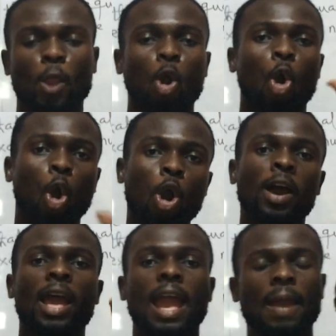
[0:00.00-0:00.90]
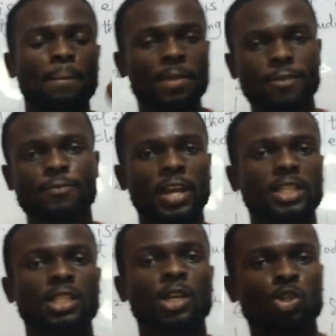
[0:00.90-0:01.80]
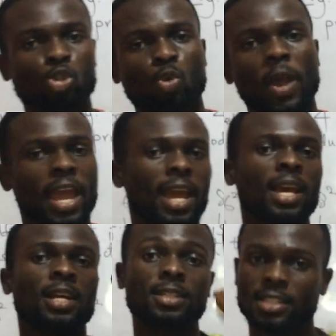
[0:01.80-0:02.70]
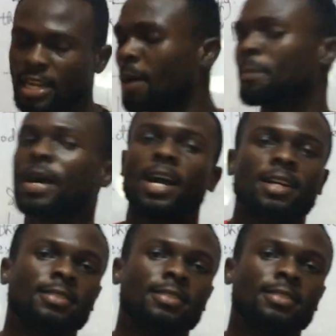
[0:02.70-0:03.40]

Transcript: or a perfect square number.